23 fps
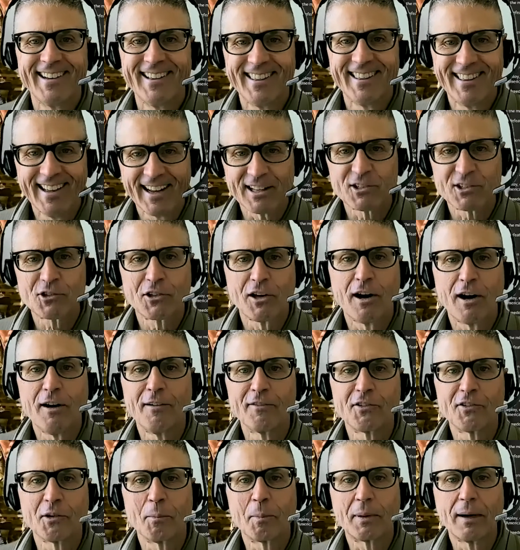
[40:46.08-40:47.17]
that
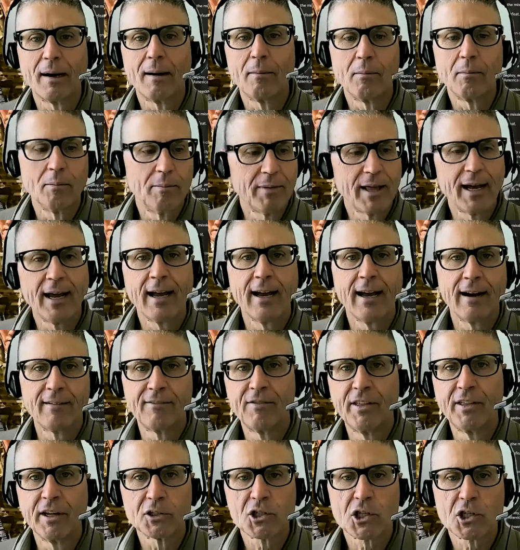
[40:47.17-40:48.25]
solves a problem they have
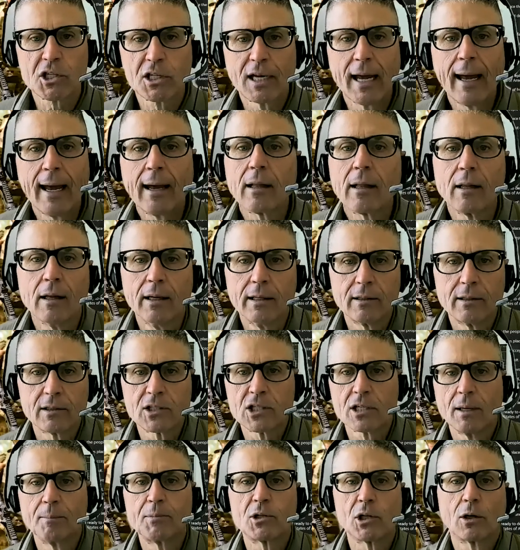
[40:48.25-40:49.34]
they'll scale it
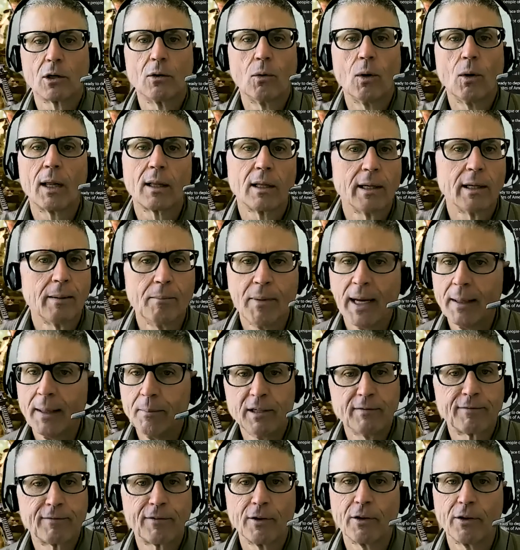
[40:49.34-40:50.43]
subsequently maybe
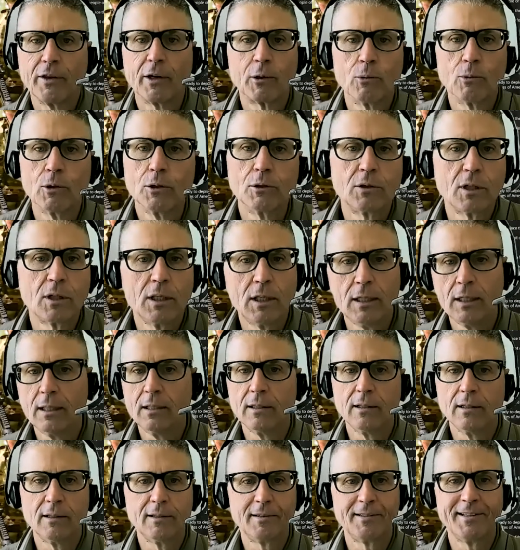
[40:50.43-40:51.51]
for their
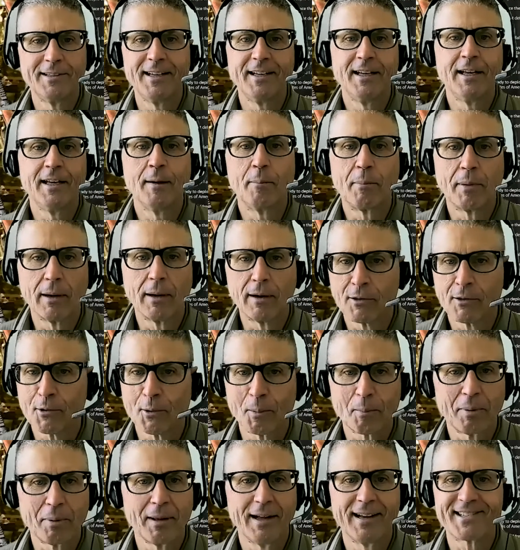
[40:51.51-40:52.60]
routine hip
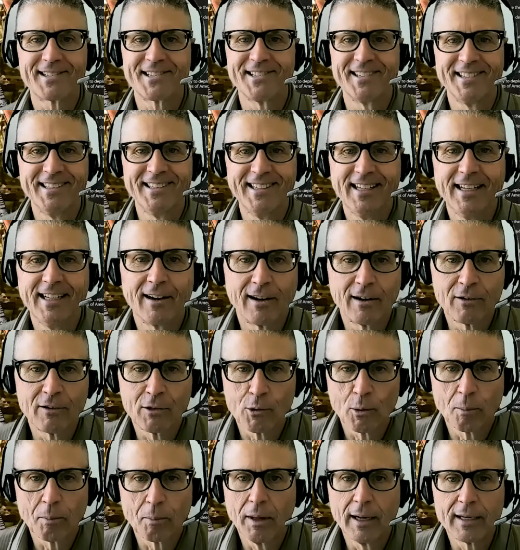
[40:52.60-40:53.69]
arthroplasty, knee
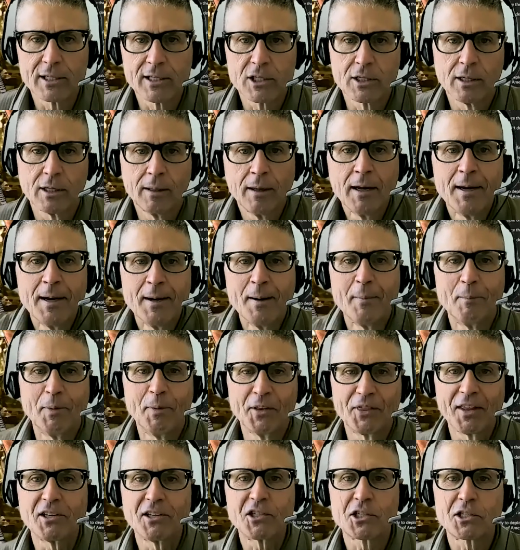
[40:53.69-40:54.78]
arthroplasty, mm-hmm. but
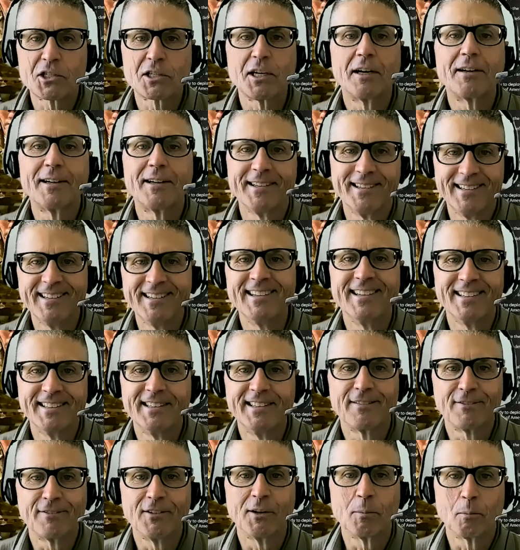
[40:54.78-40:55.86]
they started in a
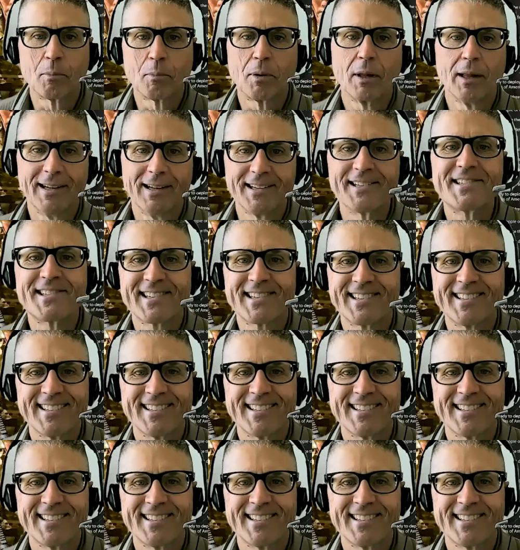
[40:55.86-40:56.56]
different place.